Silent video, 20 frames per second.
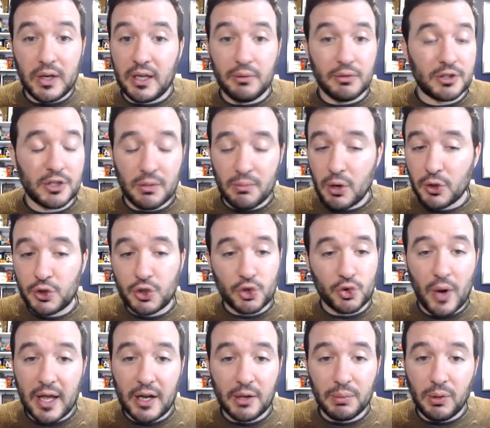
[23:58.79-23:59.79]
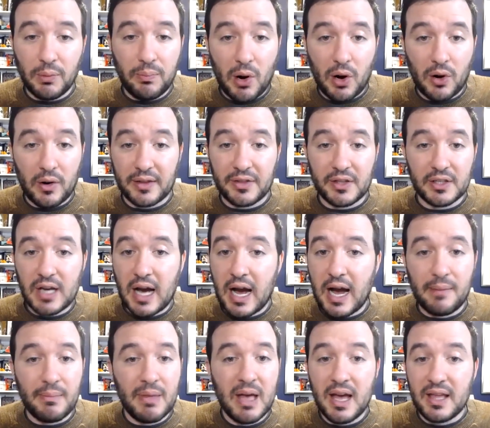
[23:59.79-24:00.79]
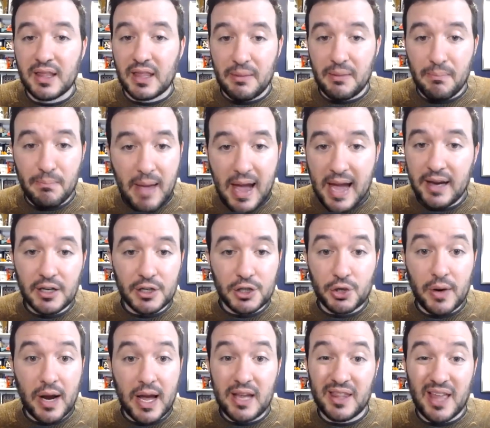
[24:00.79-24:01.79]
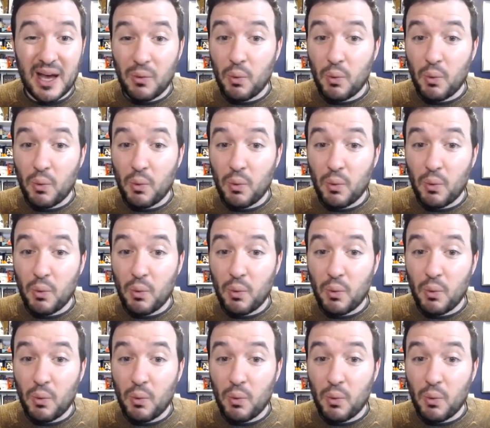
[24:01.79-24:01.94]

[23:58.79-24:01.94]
He was their most tradable part at the time. They made a trade that